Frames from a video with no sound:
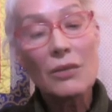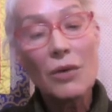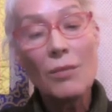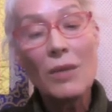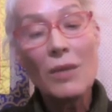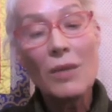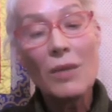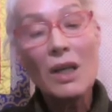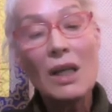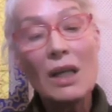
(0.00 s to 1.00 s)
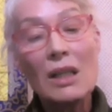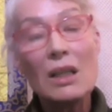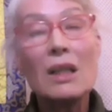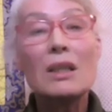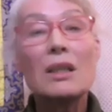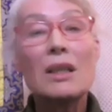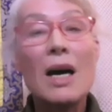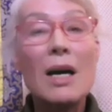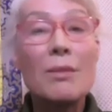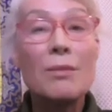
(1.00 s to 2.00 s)
from beginningless
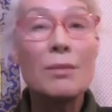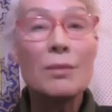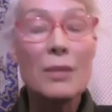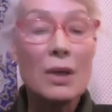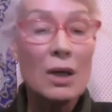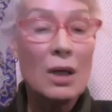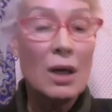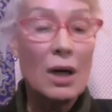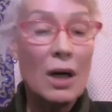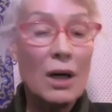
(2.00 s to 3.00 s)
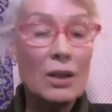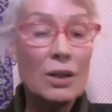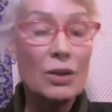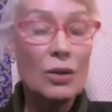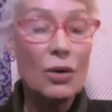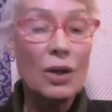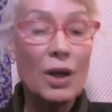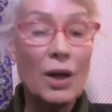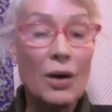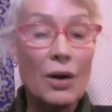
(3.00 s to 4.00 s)
time are stored
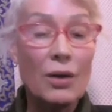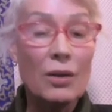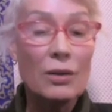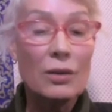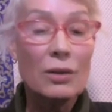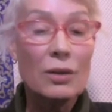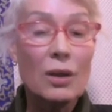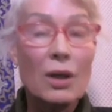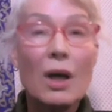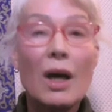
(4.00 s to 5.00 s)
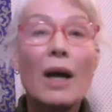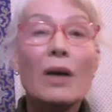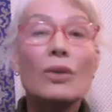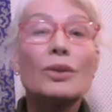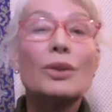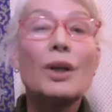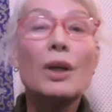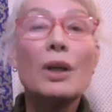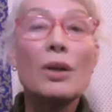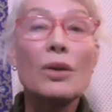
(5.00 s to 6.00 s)
here and
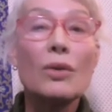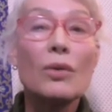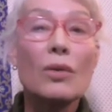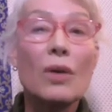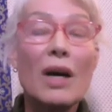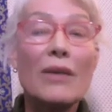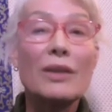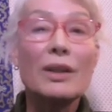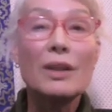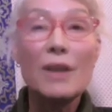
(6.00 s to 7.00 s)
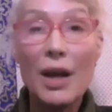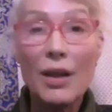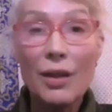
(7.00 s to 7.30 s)
continue after death.